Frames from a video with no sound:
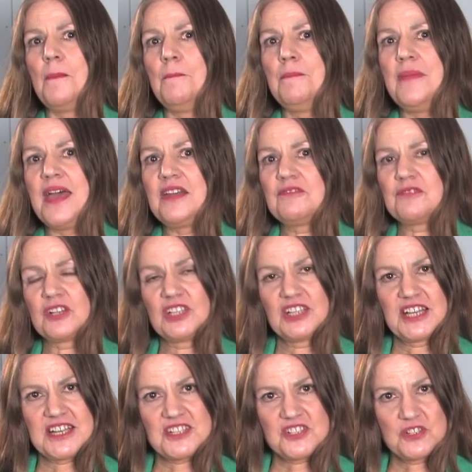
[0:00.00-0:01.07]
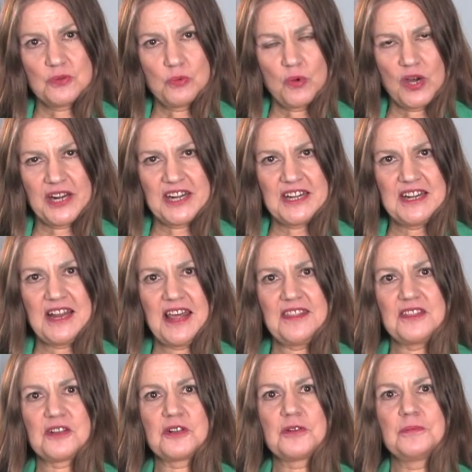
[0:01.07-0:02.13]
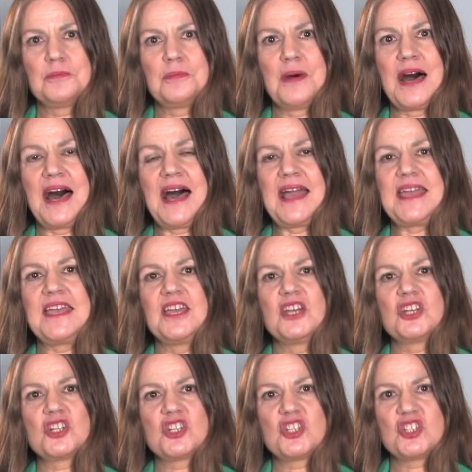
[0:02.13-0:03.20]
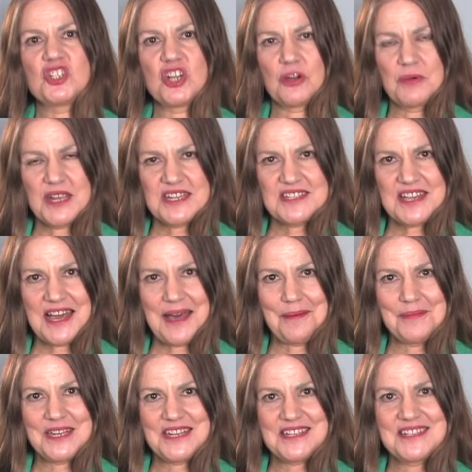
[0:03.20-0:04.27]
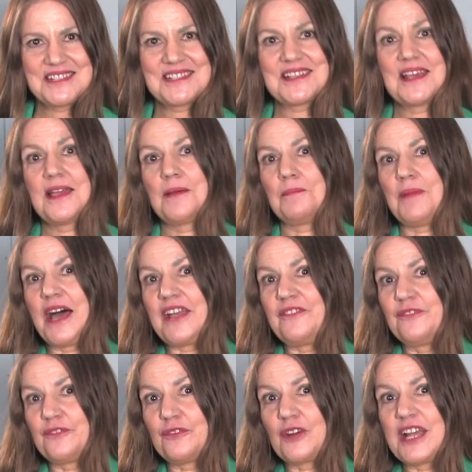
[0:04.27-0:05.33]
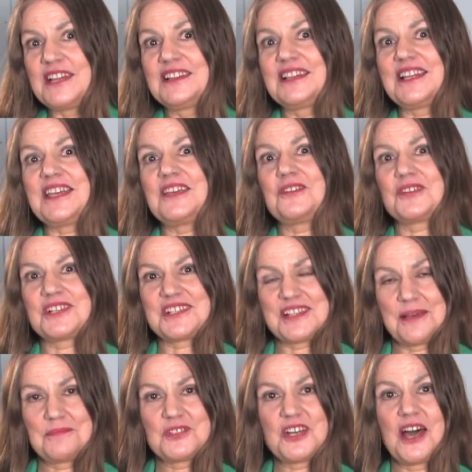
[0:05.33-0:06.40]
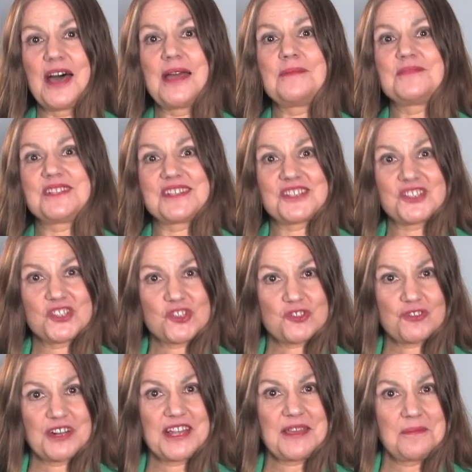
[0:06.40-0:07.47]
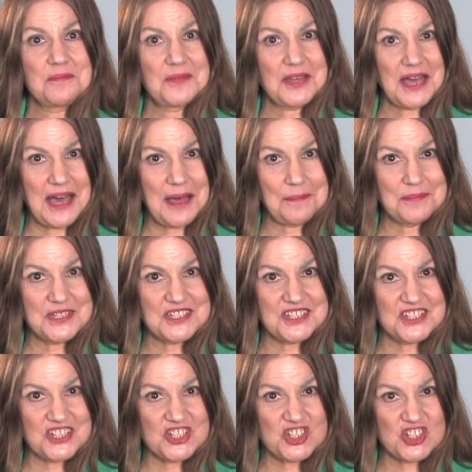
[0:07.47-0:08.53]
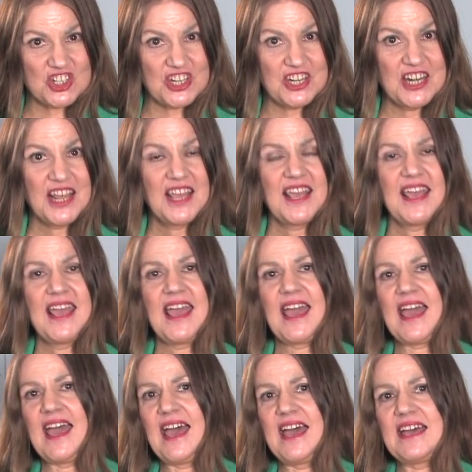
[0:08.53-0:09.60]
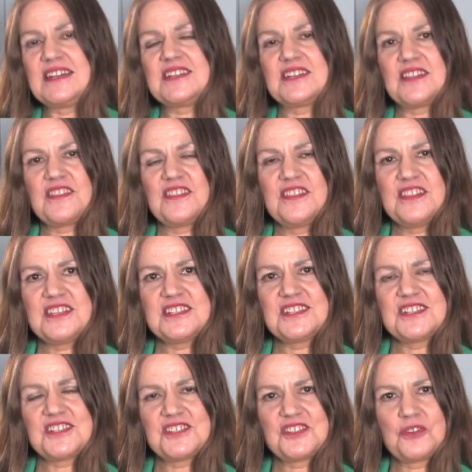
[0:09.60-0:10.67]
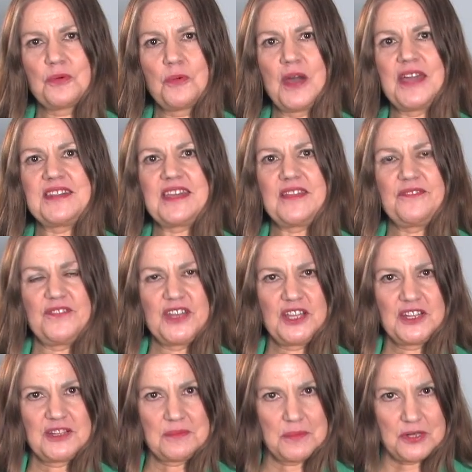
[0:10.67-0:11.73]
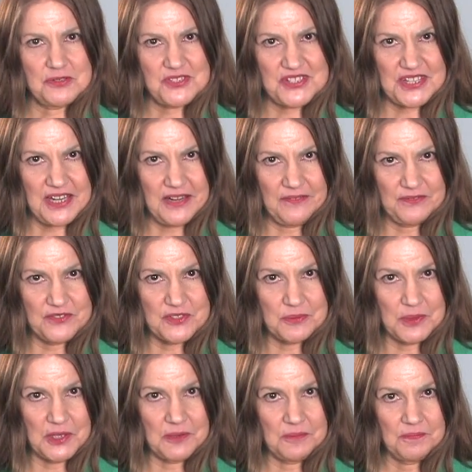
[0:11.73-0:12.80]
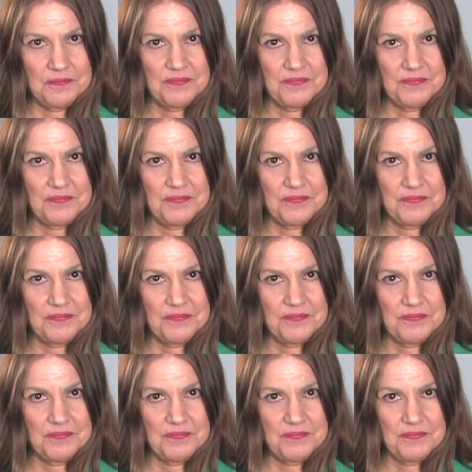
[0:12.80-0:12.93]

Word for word: Men relate to one another by showing dominance, by friendly or sometimes extreme competition, and this is the way they feel the most comfortable.